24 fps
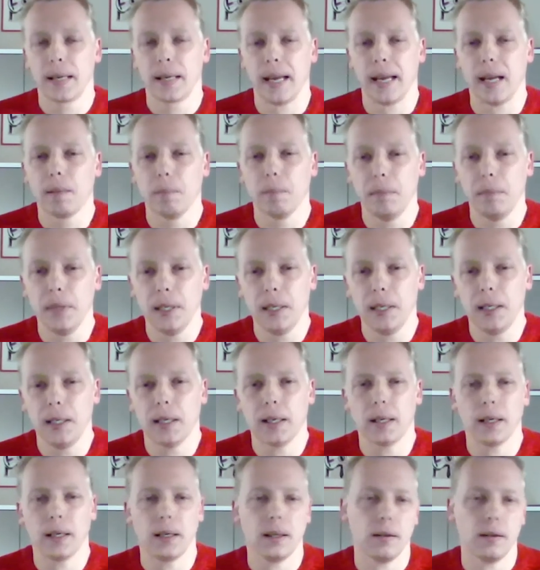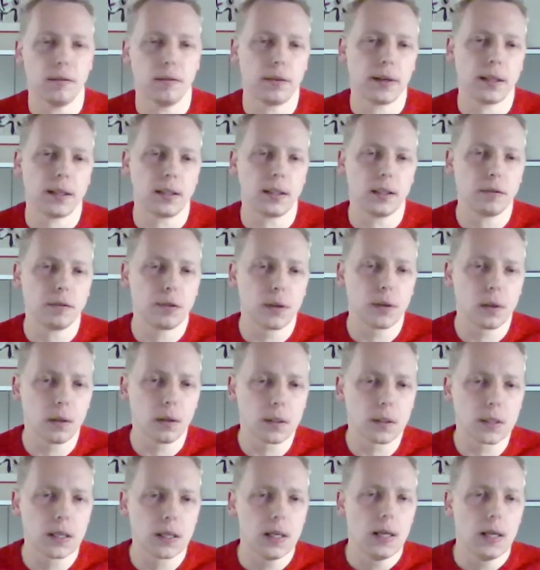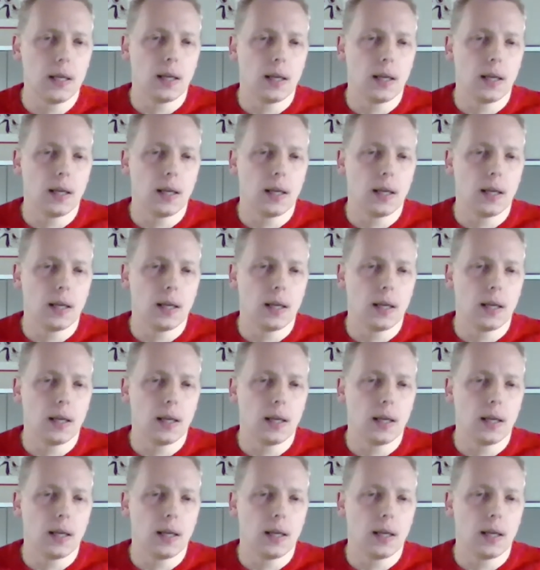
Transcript: can be very difficult.